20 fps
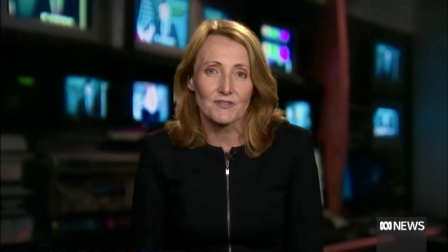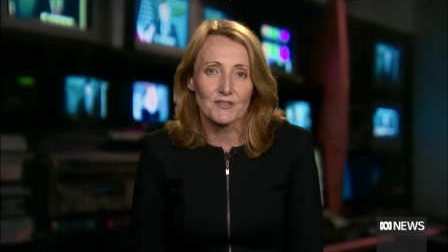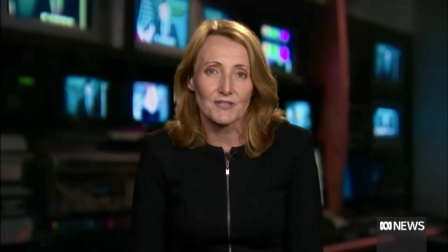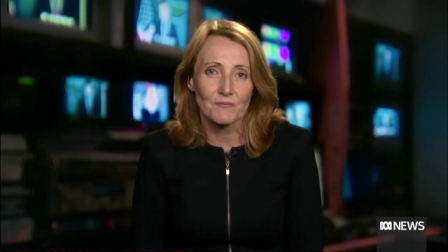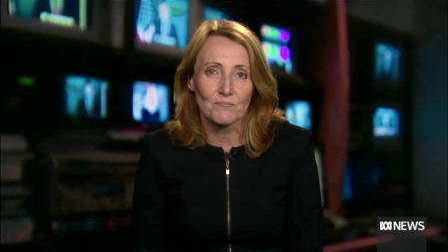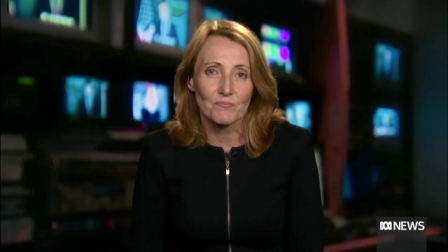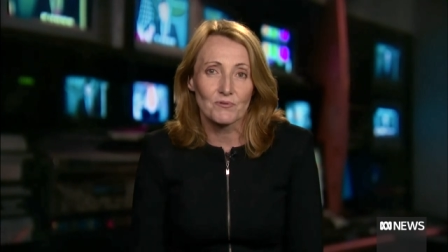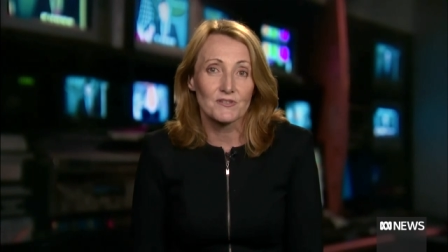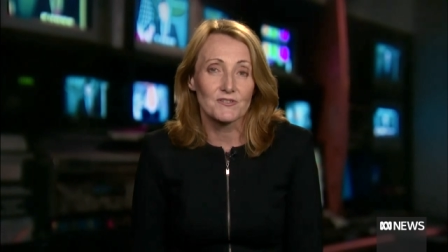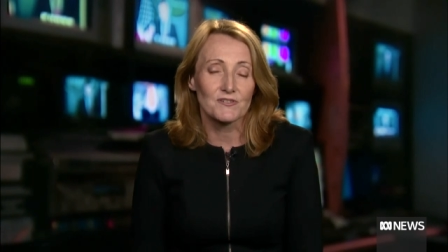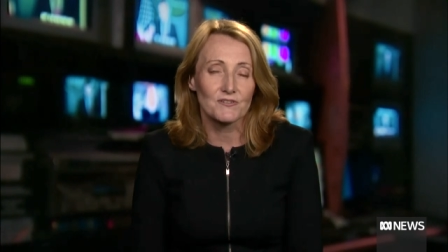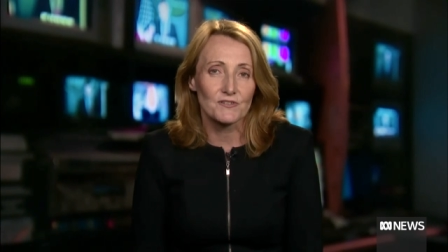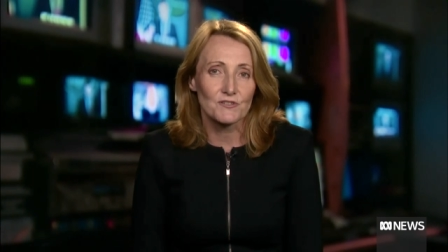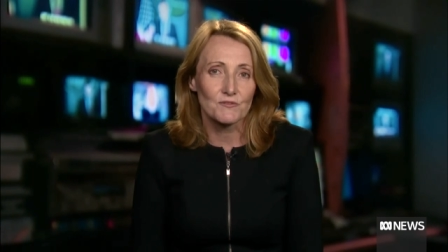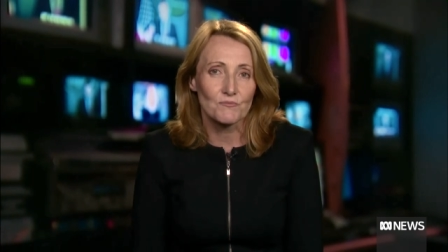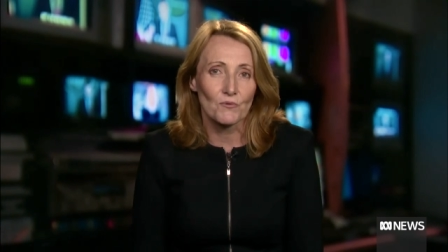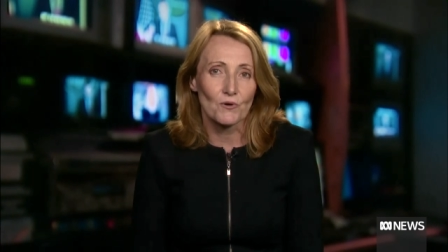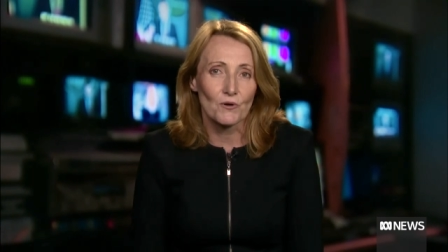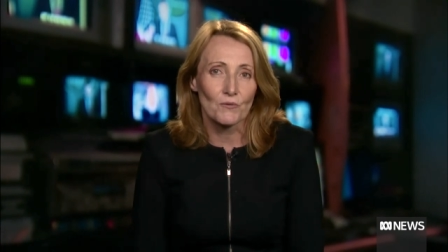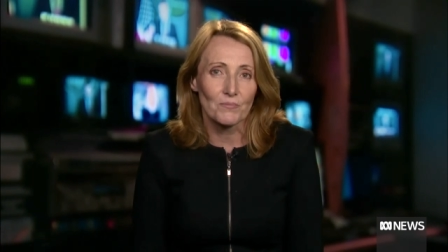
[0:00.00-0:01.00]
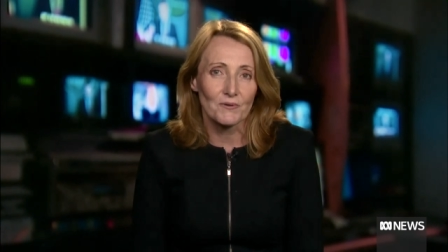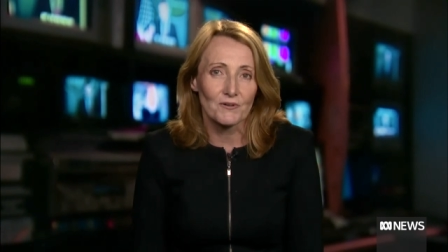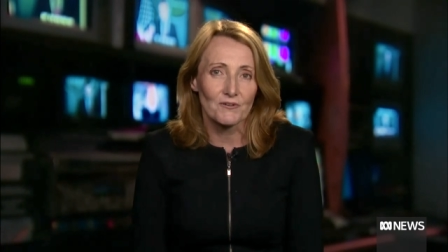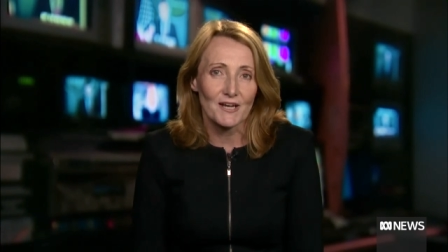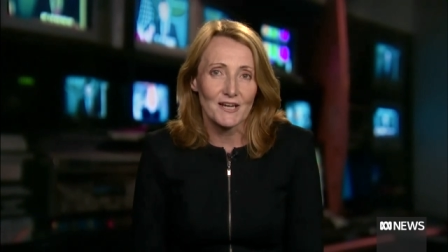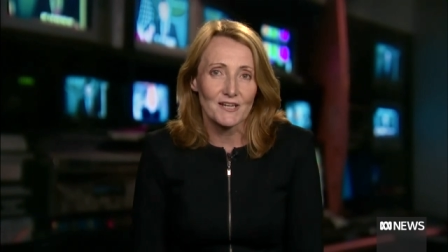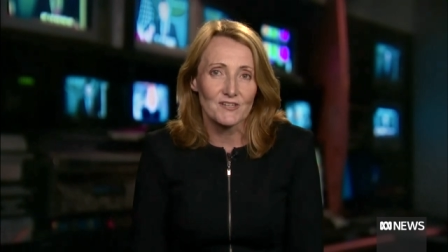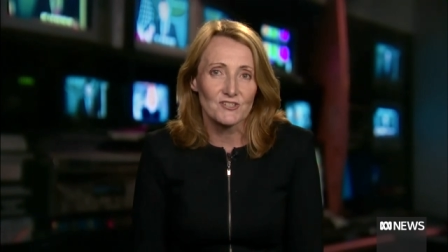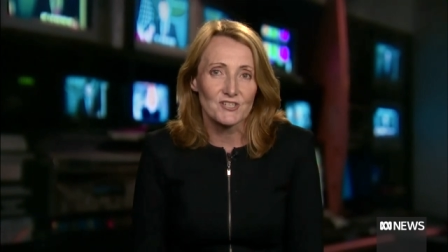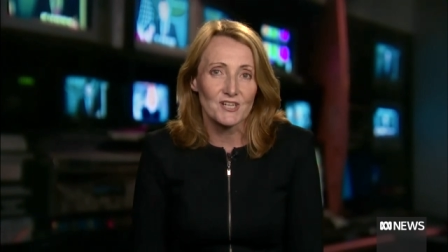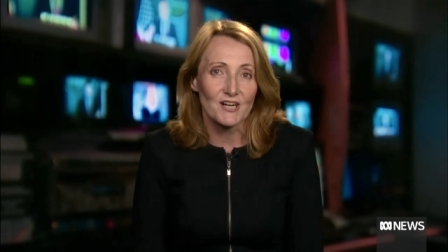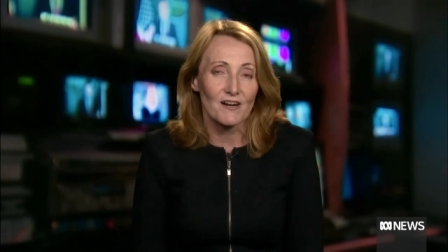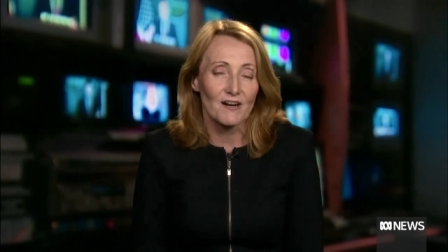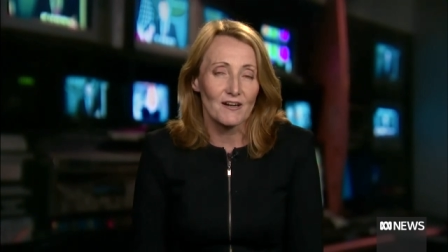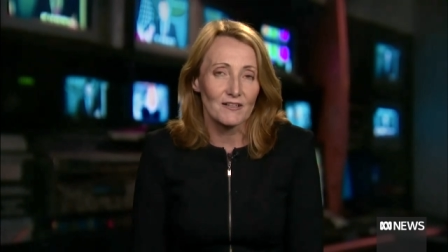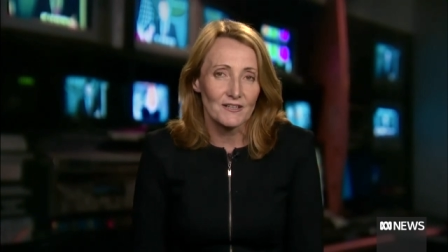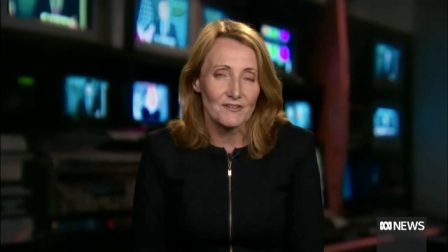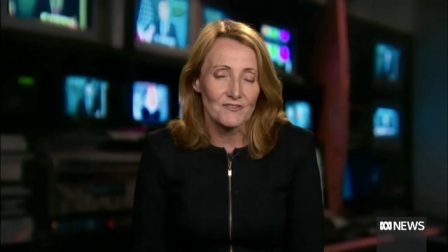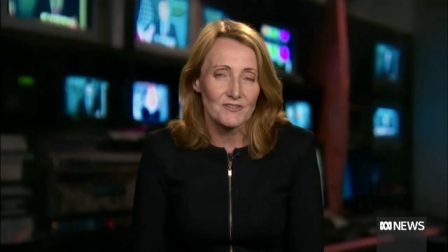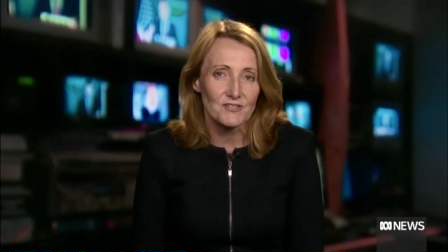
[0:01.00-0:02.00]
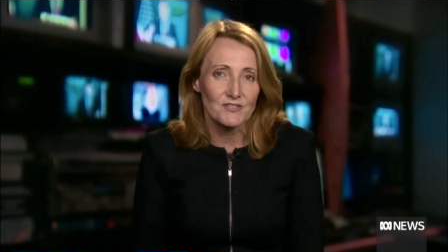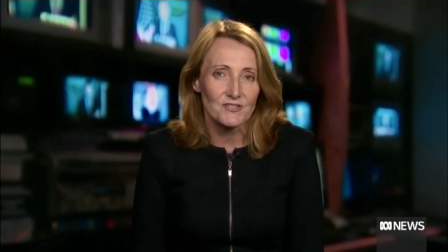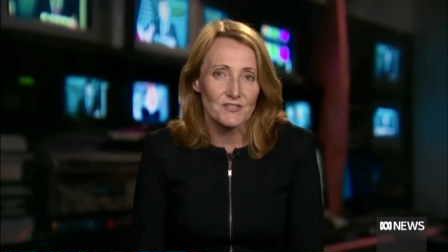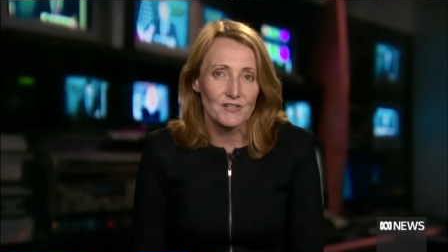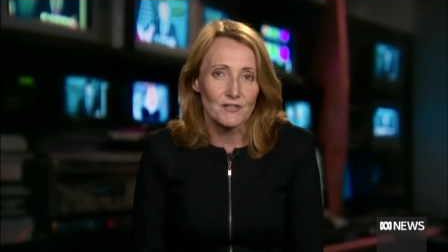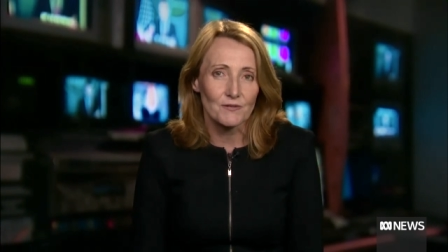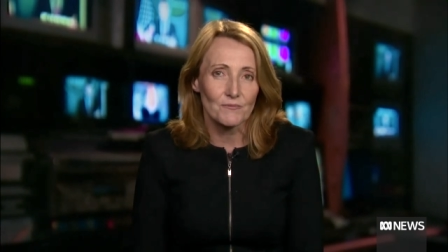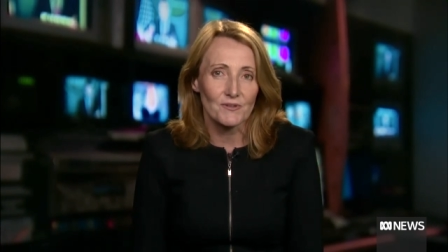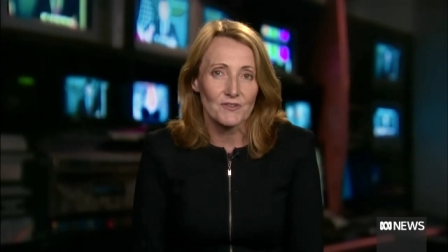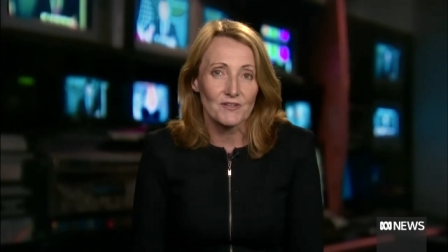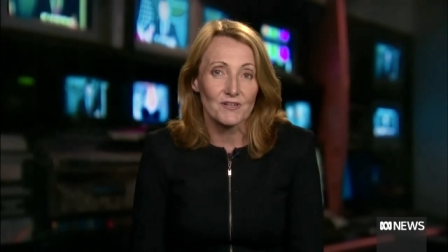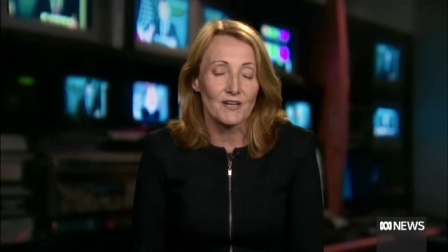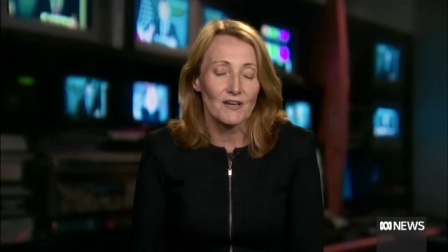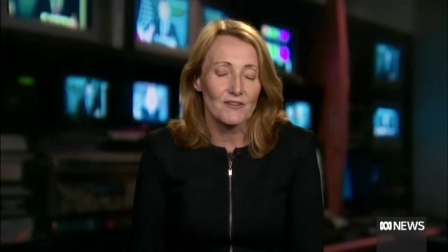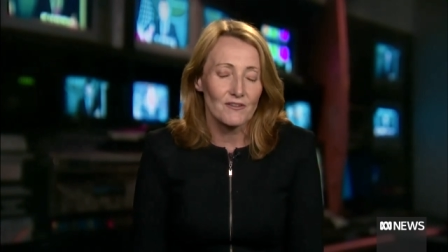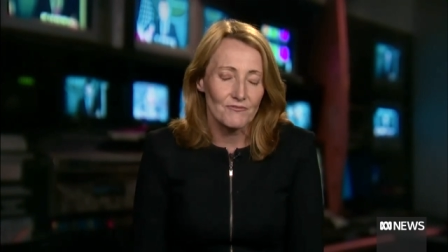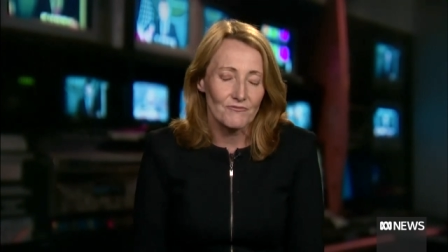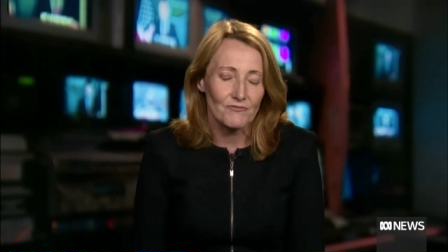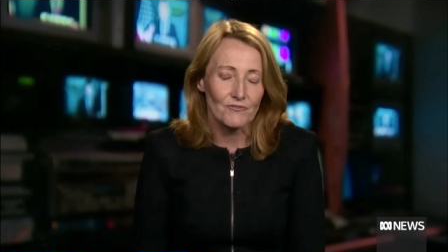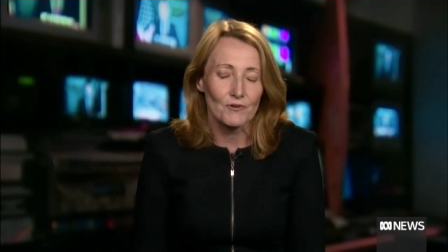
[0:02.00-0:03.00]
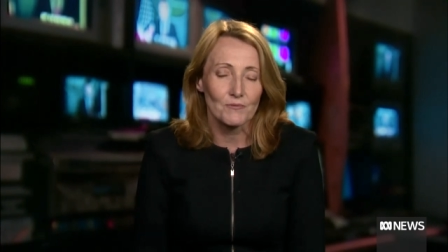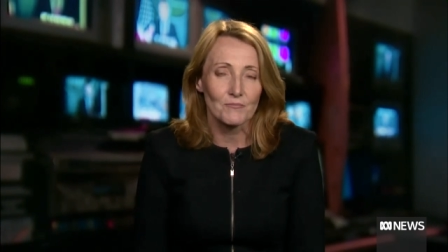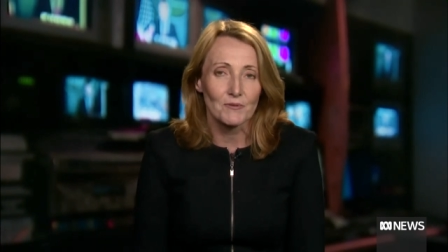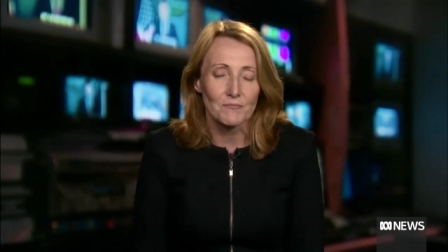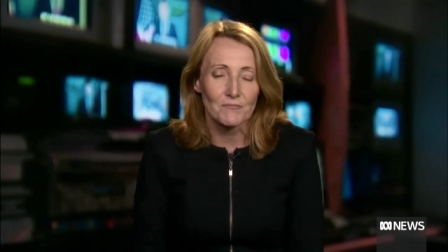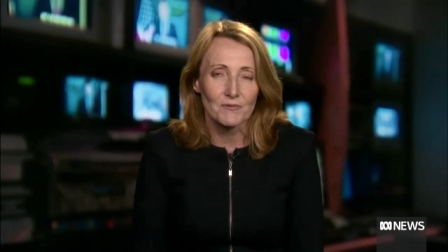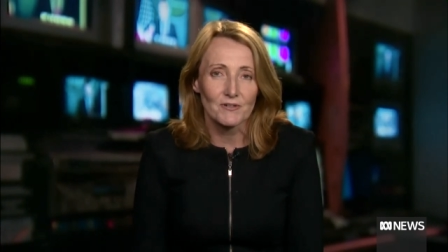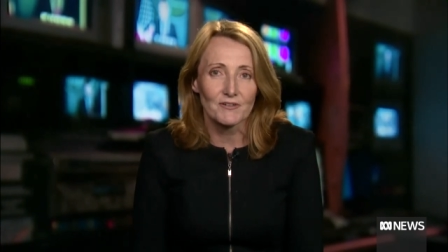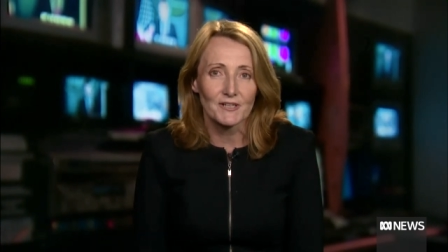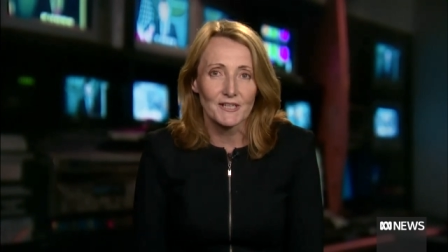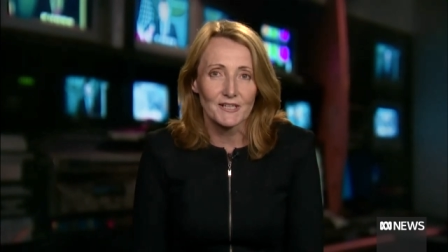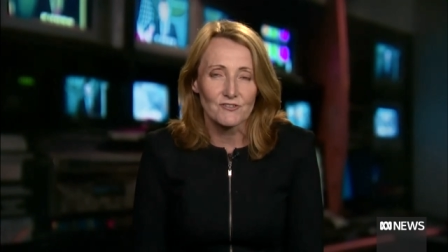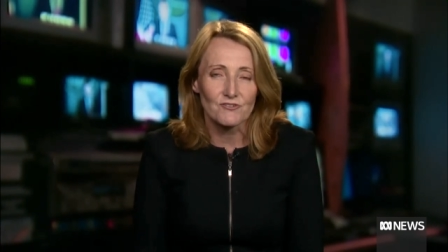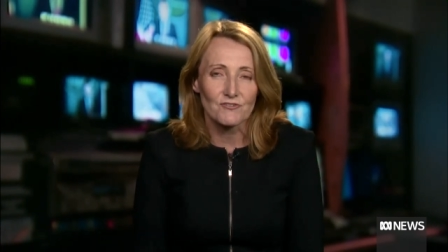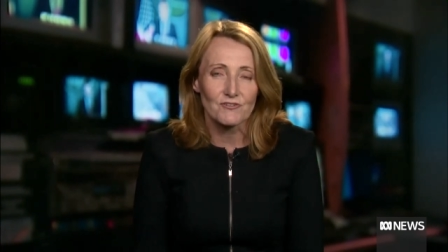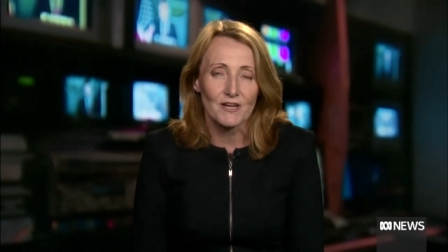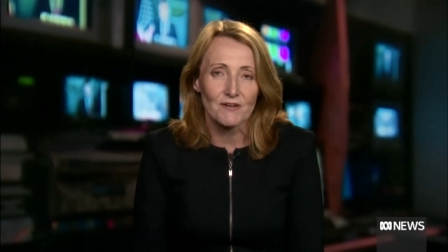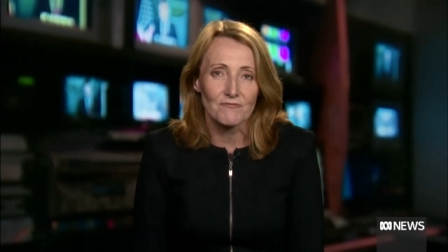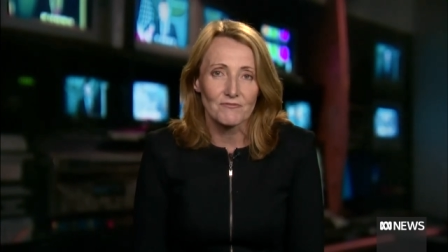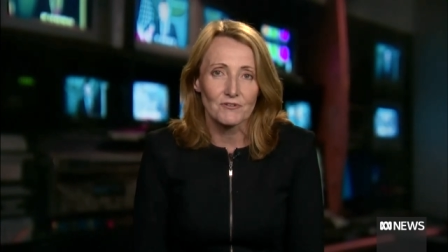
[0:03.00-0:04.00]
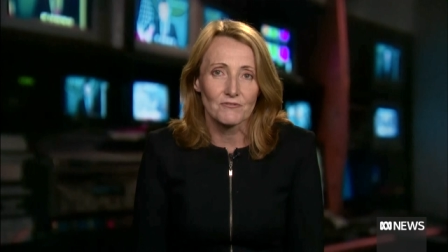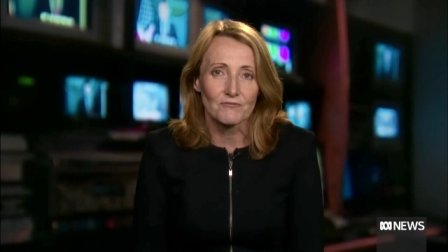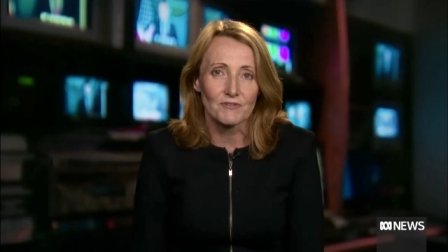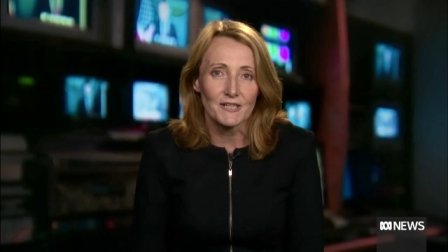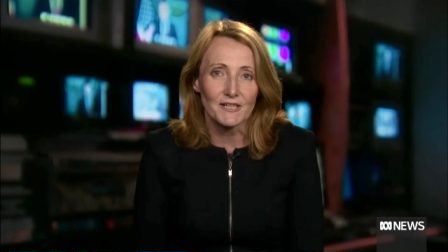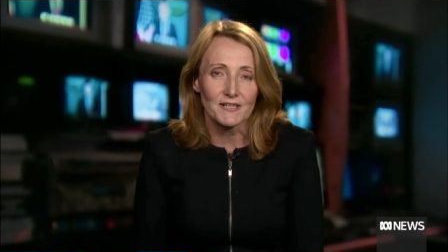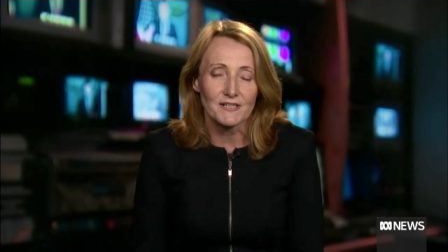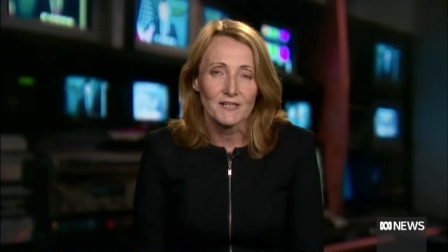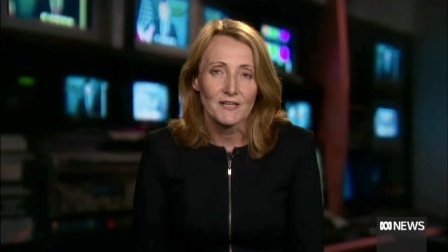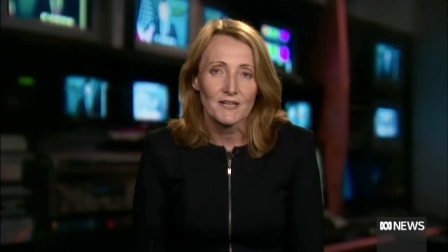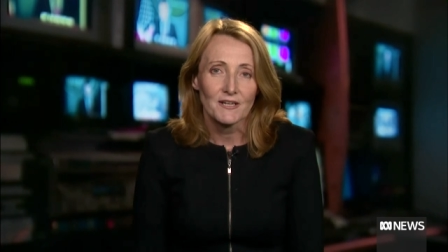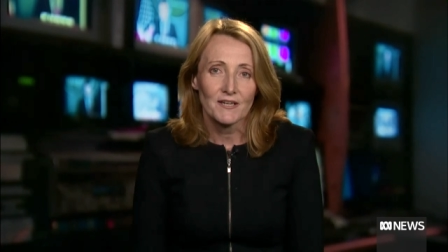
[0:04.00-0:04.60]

the prisoner swap arranged earlier this year with another former Marine, Trevor Reed,